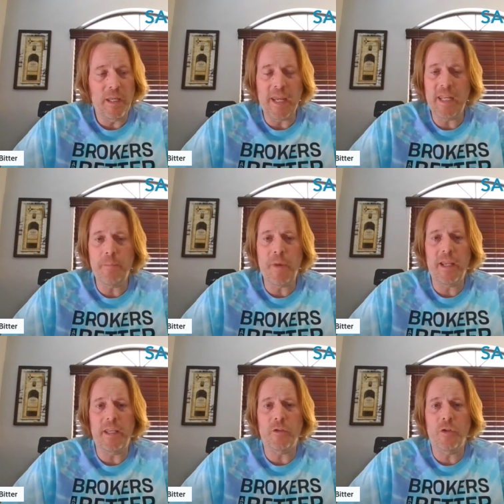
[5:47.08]
anybody
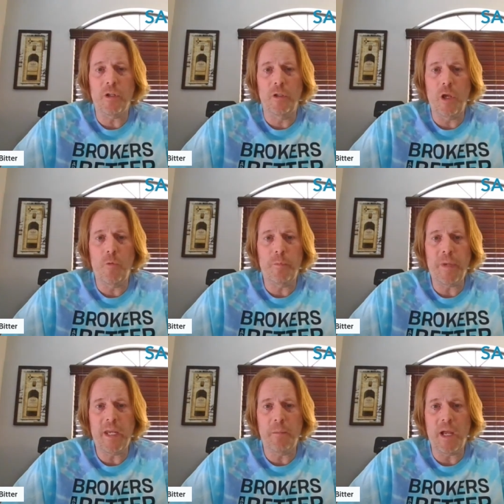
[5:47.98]
that took a loan with
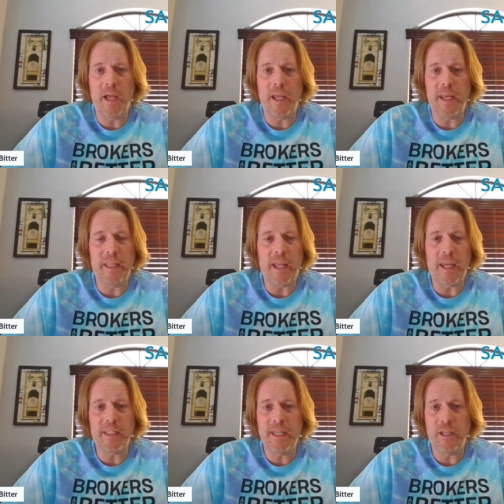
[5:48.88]
PMI in
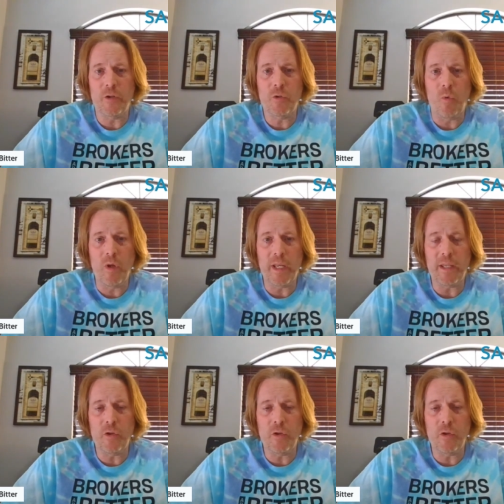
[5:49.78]
19 or 20,